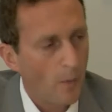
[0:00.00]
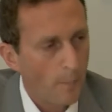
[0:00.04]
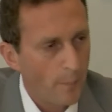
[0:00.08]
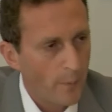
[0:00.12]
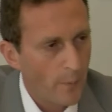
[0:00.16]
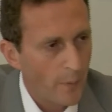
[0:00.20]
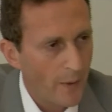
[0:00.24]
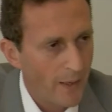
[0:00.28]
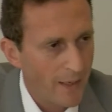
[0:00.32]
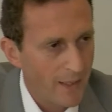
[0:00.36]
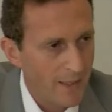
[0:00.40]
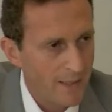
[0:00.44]

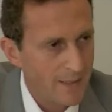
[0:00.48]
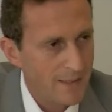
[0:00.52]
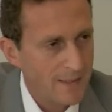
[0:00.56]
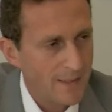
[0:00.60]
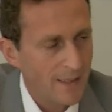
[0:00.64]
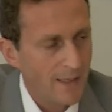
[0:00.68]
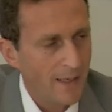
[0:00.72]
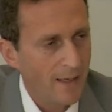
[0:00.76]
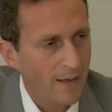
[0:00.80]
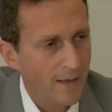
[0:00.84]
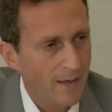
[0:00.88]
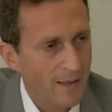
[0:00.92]

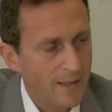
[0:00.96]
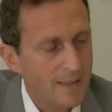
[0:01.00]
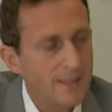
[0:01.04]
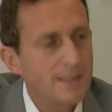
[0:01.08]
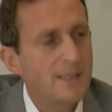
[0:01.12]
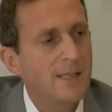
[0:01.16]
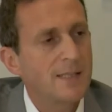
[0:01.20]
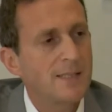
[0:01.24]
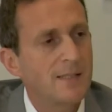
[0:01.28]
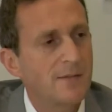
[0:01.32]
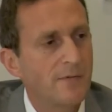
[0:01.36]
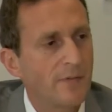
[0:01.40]
operate in an
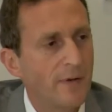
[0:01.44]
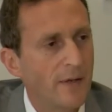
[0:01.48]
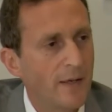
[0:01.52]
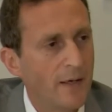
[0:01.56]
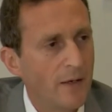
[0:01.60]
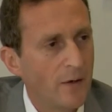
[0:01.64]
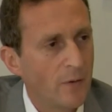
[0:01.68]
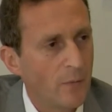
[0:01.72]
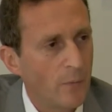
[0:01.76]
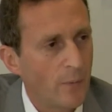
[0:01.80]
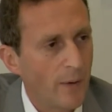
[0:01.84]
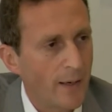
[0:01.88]

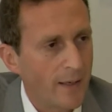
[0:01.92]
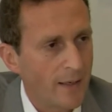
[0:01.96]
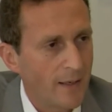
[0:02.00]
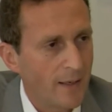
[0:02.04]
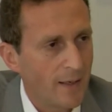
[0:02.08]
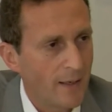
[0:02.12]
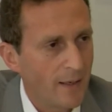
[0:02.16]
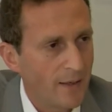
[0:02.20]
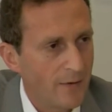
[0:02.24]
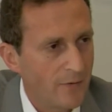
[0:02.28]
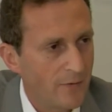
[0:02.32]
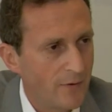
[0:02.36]
excessively
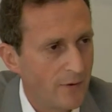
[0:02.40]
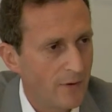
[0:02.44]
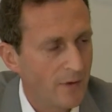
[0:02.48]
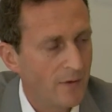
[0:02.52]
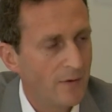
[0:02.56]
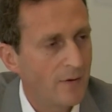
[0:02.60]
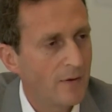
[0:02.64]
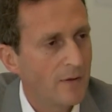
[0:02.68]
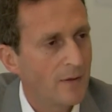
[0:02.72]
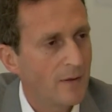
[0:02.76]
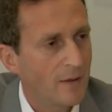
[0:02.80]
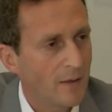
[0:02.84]

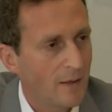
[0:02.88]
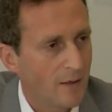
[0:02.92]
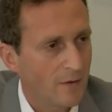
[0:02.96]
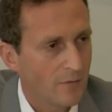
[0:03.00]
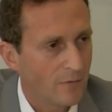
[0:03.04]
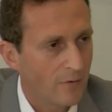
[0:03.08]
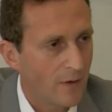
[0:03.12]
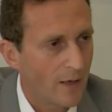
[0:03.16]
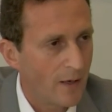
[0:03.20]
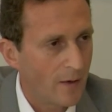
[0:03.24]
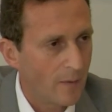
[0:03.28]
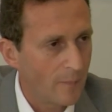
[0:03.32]
regulated
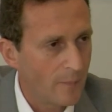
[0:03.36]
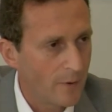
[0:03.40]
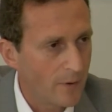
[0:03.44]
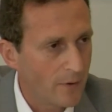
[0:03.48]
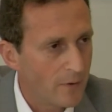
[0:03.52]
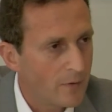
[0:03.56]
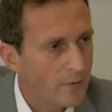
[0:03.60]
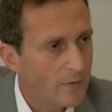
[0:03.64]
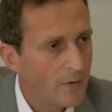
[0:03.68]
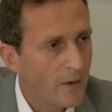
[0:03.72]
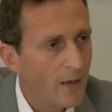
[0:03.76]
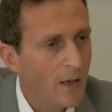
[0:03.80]

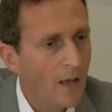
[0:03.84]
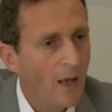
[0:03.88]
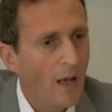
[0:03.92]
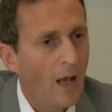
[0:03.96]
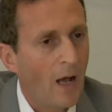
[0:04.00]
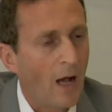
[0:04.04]
environment.